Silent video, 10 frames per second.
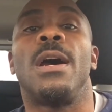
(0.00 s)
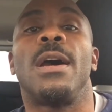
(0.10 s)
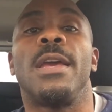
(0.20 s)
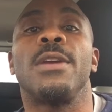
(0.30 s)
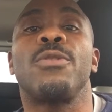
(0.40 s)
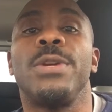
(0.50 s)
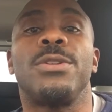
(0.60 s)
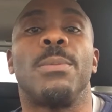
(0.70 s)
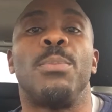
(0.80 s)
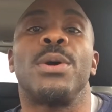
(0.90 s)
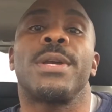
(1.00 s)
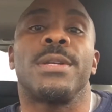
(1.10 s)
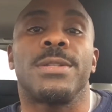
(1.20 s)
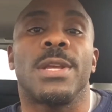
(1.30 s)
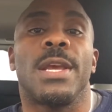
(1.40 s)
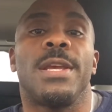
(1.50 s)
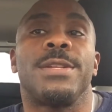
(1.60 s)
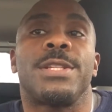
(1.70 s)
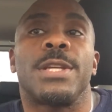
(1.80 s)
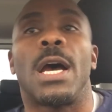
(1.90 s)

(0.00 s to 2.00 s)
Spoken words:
increase your bookings is